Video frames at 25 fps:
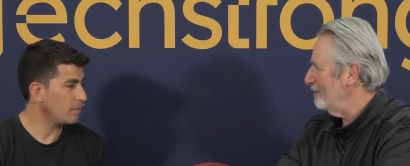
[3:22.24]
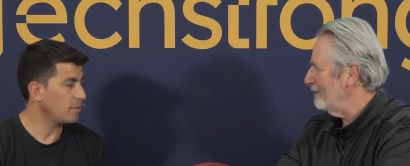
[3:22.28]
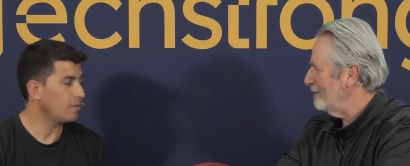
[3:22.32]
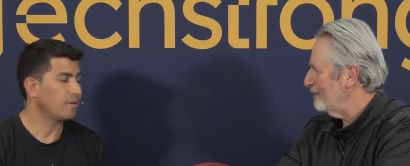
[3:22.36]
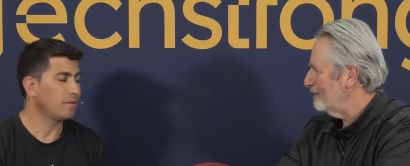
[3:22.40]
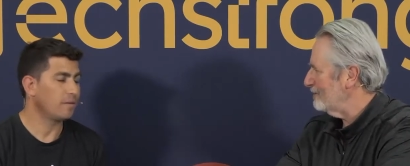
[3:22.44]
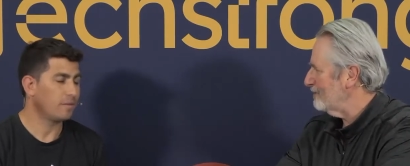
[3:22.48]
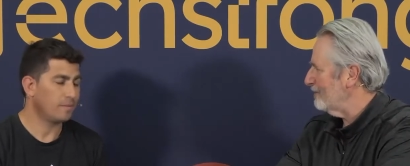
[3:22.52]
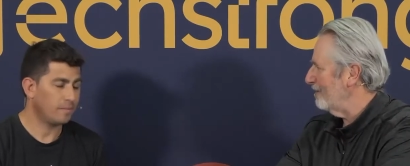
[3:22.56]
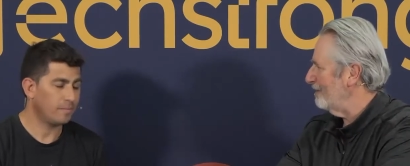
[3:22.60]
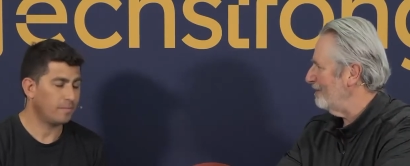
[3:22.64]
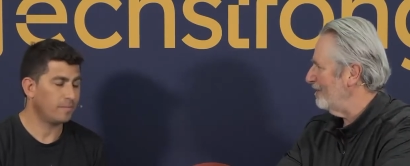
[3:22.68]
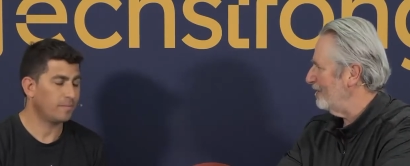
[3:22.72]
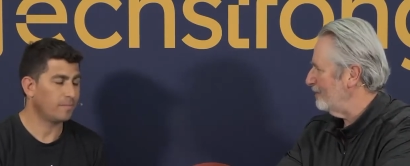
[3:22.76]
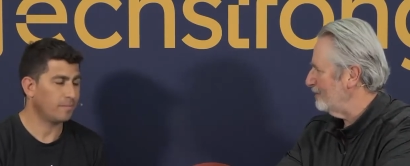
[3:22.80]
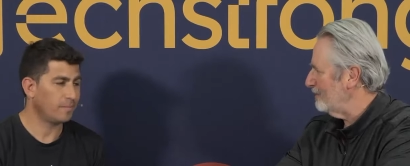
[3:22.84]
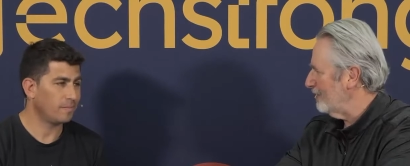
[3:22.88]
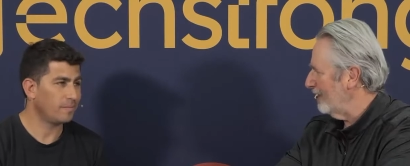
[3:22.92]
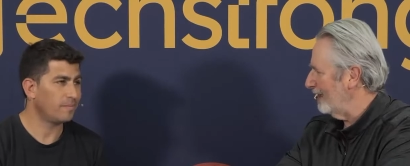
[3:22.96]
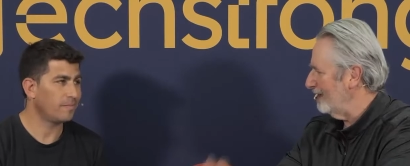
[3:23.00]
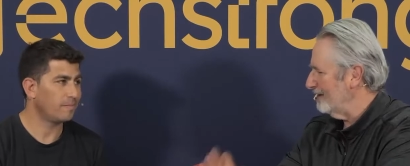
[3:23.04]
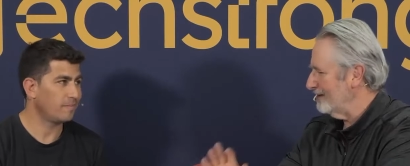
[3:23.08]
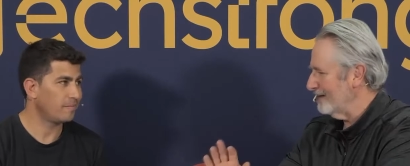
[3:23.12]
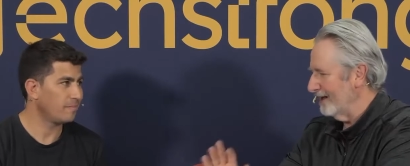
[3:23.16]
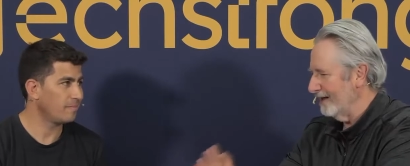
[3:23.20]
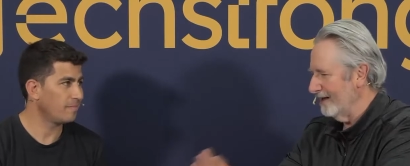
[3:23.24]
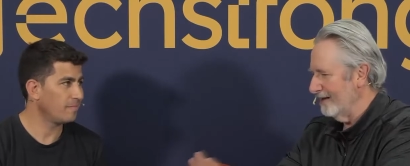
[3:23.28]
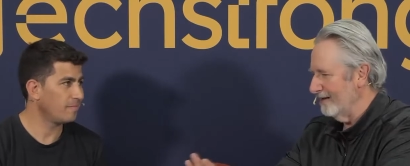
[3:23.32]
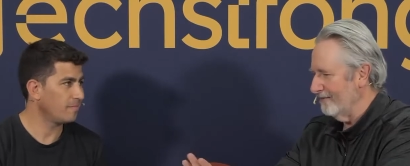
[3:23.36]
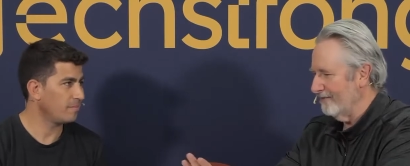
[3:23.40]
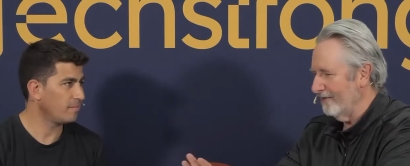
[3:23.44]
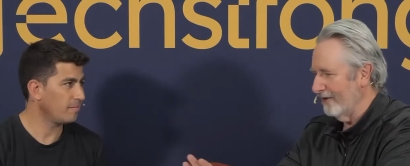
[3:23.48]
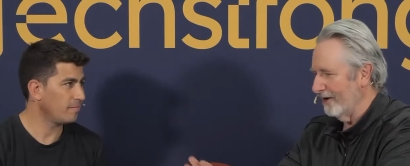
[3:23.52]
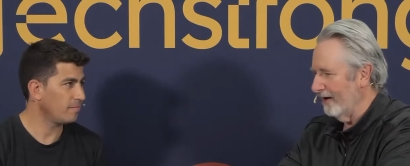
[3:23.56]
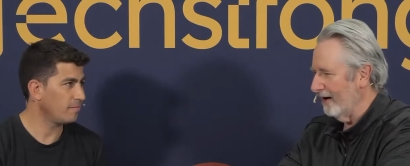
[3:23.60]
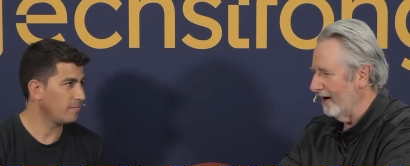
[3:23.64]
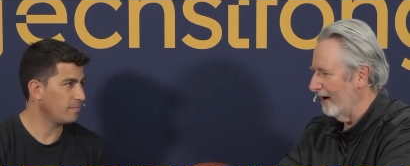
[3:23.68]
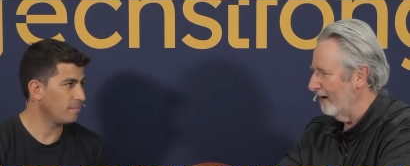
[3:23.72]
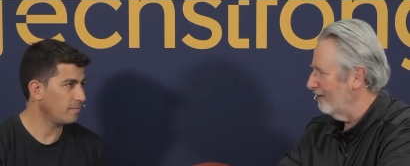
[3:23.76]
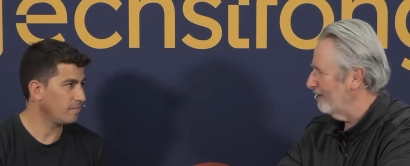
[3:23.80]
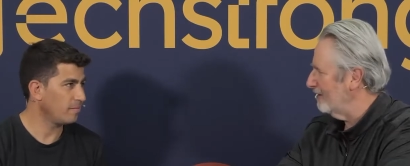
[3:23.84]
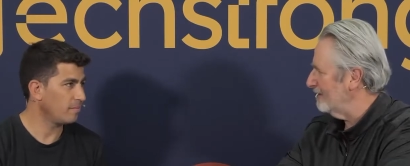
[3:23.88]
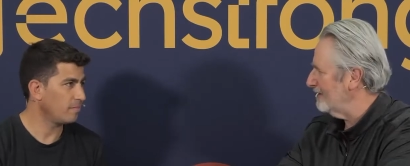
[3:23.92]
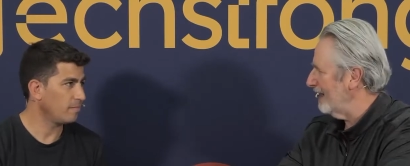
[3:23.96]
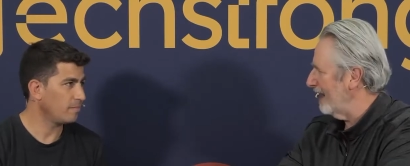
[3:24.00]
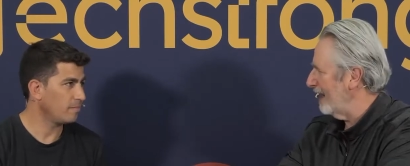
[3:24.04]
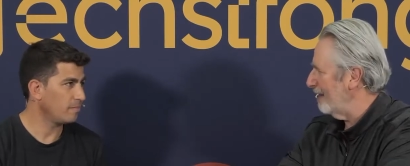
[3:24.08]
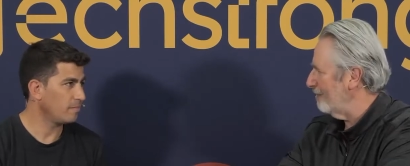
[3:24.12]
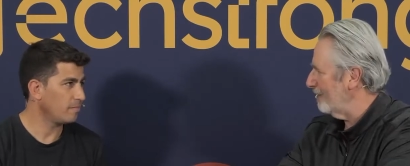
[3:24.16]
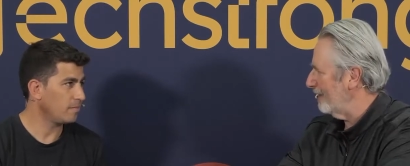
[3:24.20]
Speaker 1: do distributed tracing and figure out
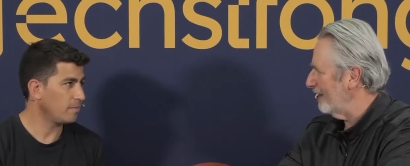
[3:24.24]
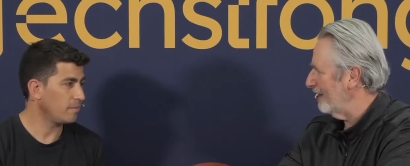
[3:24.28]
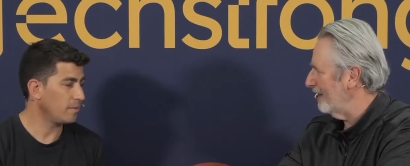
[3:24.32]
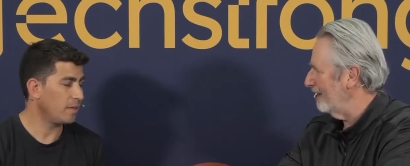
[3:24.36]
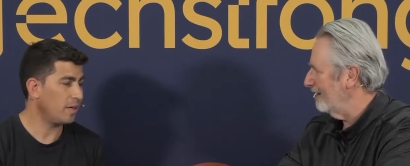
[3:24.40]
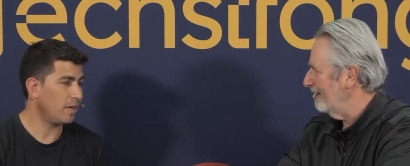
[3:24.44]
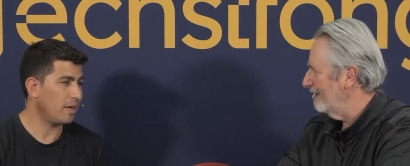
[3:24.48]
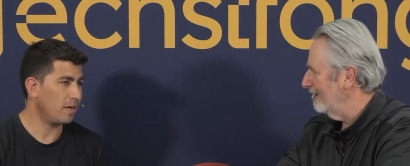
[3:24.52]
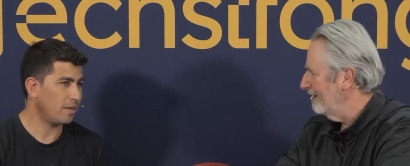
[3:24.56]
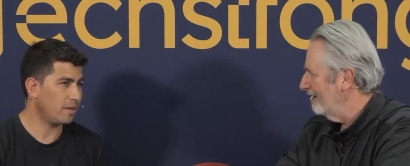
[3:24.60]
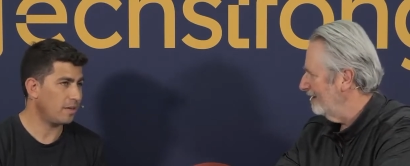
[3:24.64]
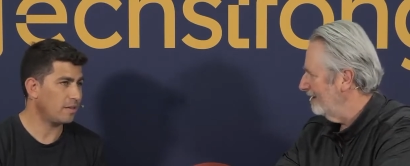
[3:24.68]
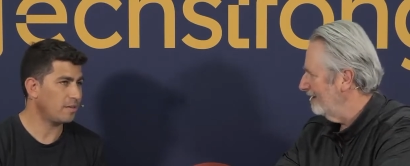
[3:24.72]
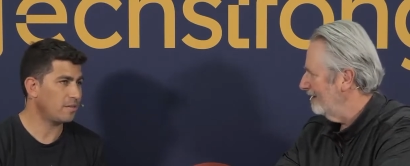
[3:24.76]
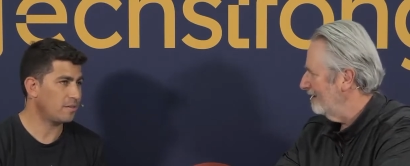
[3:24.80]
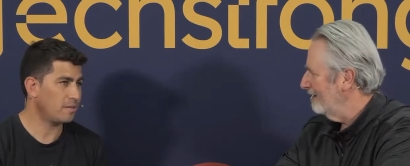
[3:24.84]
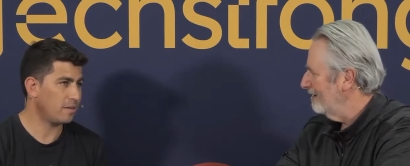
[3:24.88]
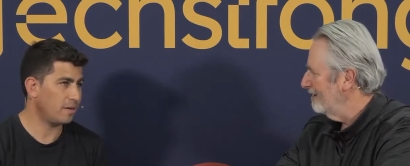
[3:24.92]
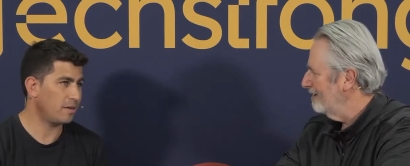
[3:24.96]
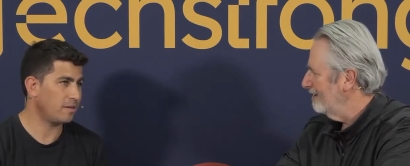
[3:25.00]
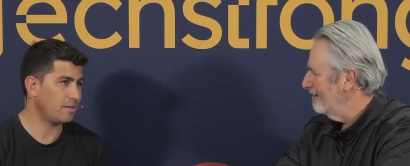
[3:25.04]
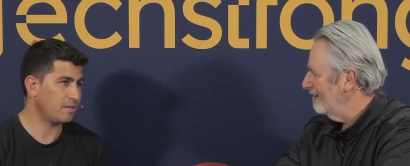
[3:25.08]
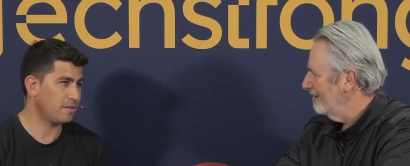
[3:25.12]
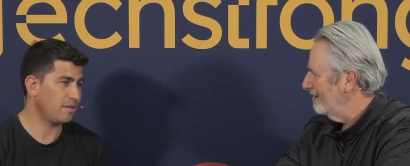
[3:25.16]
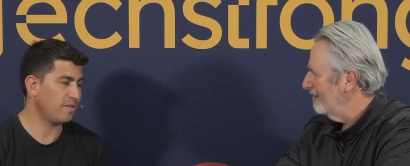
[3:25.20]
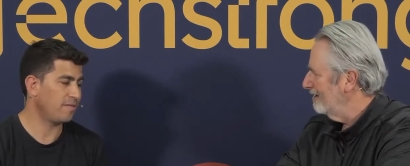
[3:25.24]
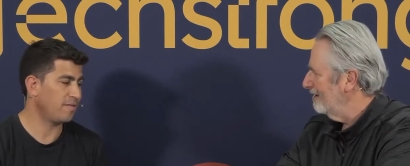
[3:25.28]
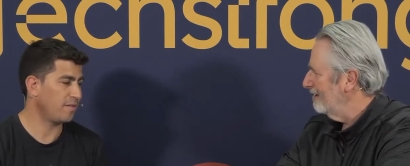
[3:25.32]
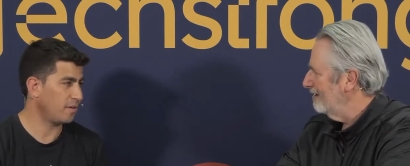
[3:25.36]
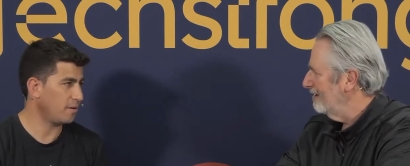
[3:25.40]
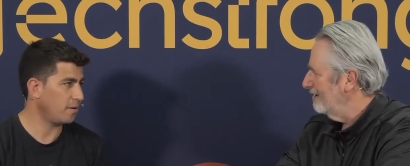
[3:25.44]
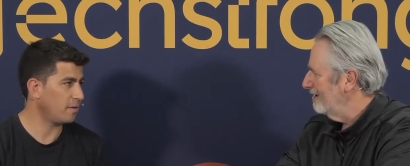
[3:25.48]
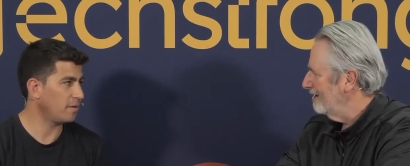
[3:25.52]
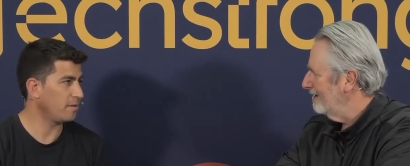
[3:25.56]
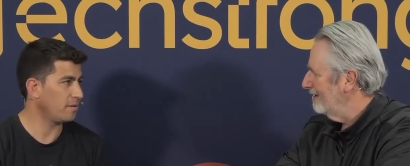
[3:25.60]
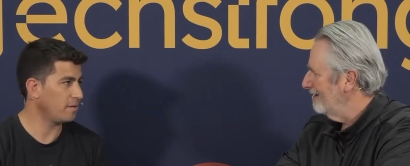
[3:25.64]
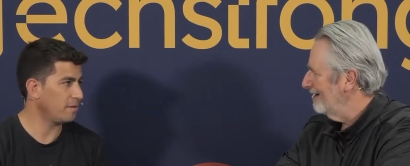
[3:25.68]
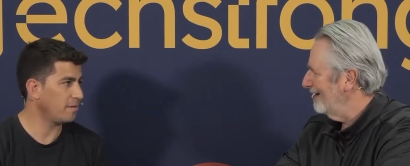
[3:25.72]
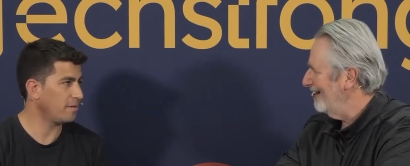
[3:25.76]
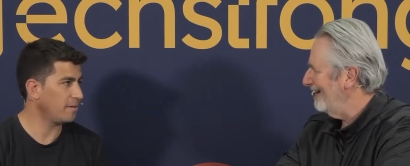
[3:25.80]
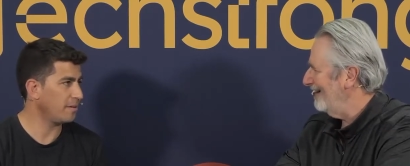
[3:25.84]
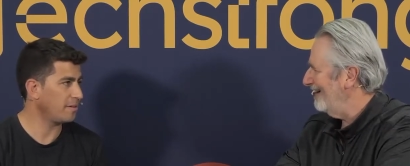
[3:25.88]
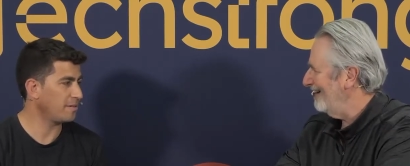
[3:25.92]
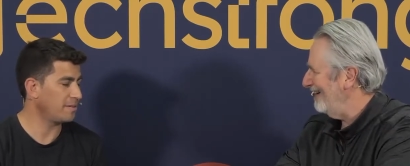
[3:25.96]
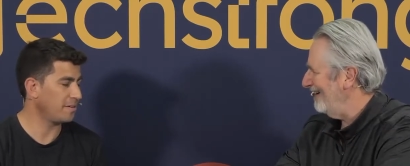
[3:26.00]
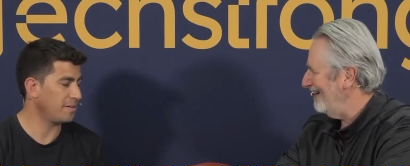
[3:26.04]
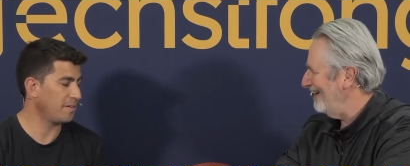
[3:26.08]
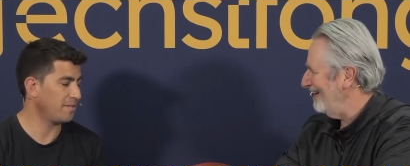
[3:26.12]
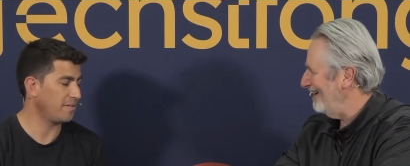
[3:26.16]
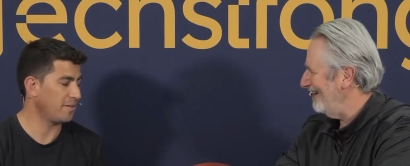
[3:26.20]
what's happening. Yeah, that's that's difficult.
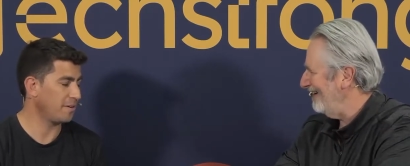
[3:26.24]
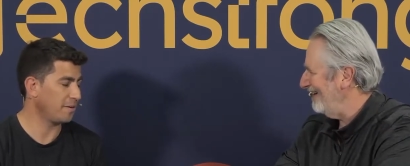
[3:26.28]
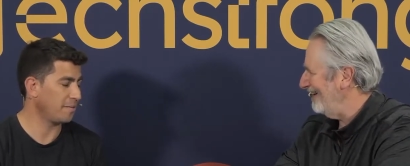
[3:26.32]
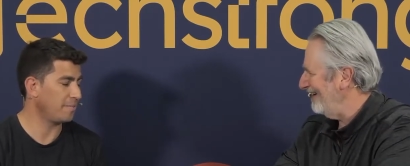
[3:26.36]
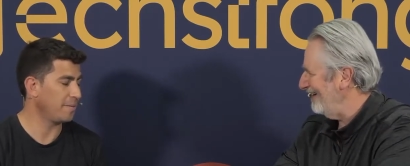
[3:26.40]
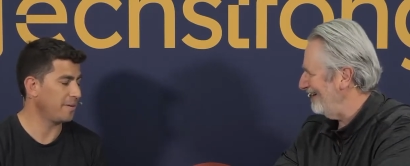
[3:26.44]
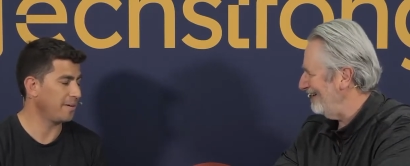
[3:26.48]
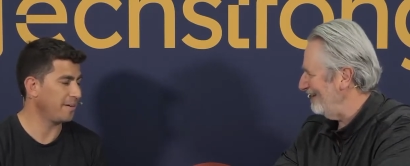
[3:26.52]
That's a, difficult